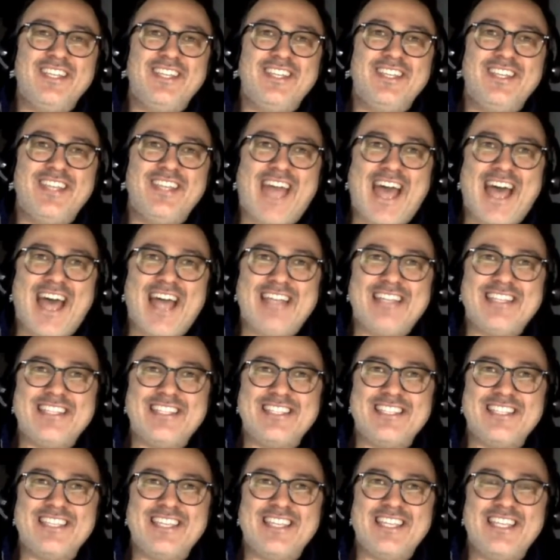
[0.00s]
that
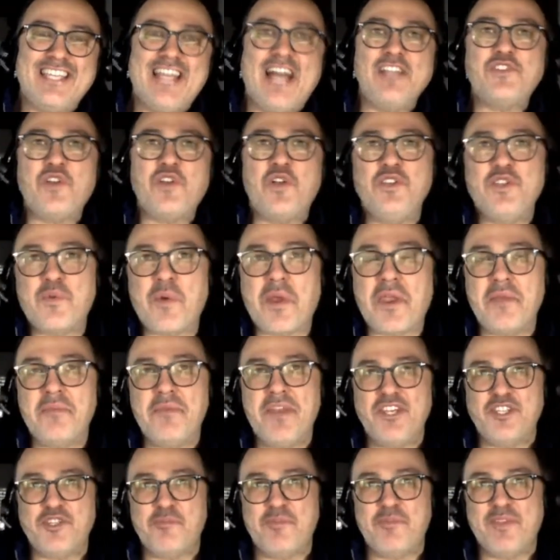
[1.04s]
not only
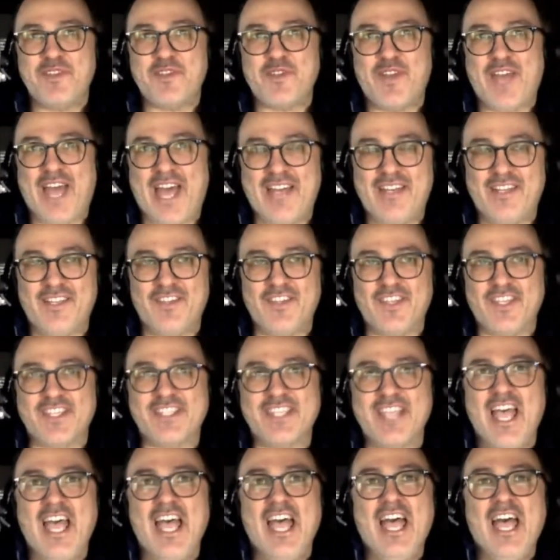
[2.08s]
recommendation based on
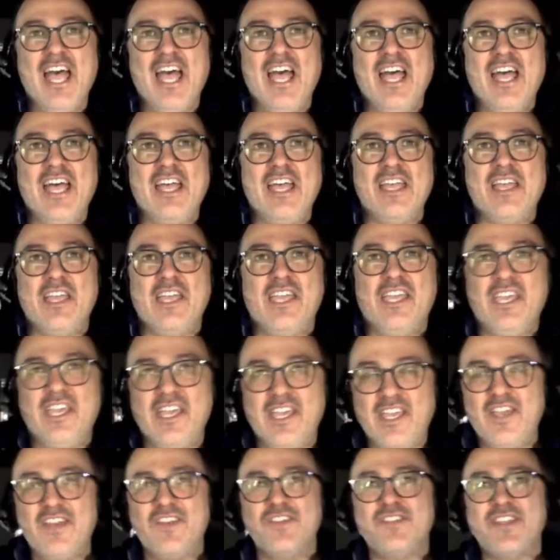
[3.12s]
analytics.
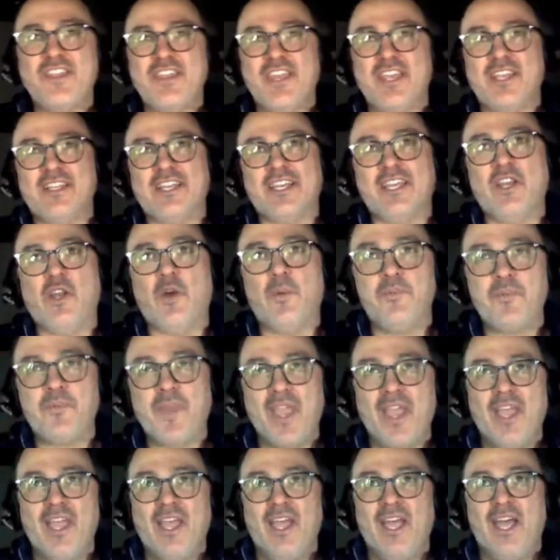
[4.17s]
Here's the thing, like
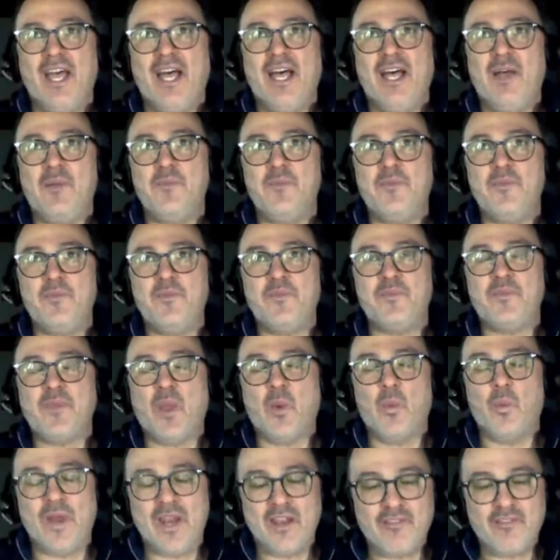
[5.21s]

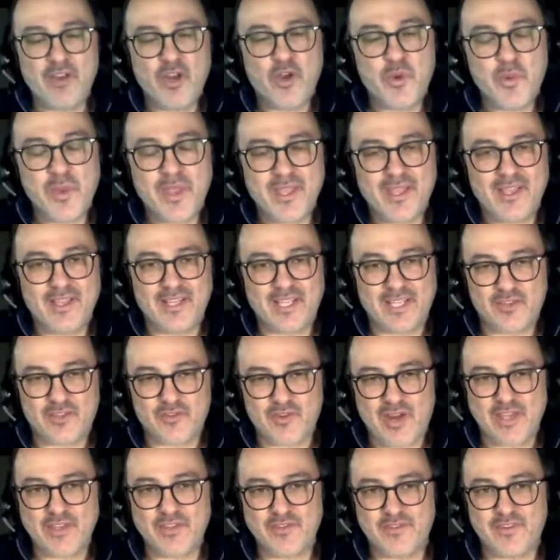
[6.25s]
whenever you're doing it, like
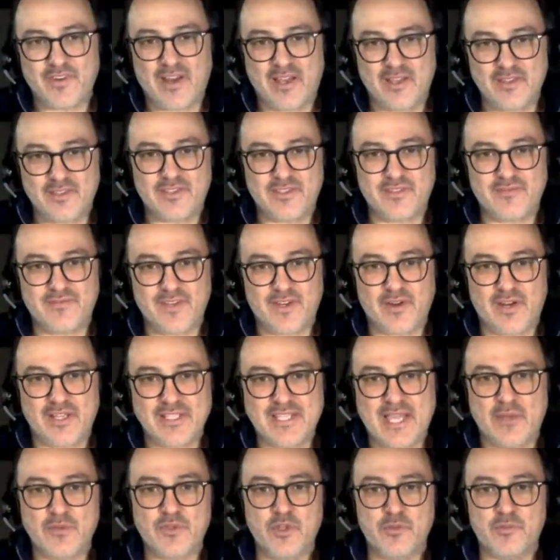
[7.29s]
trying to figure out
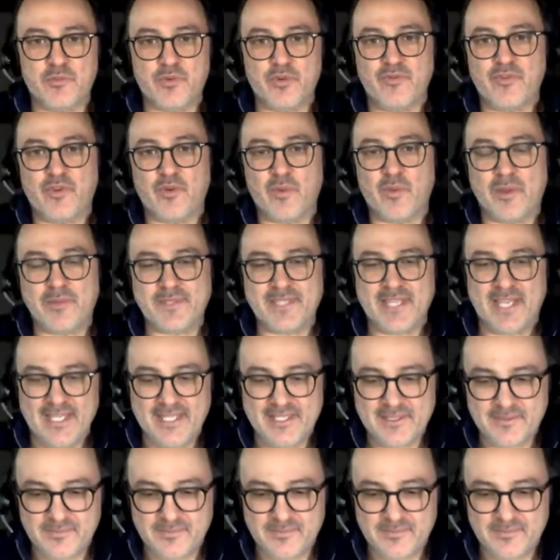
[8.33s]
how to improve your website,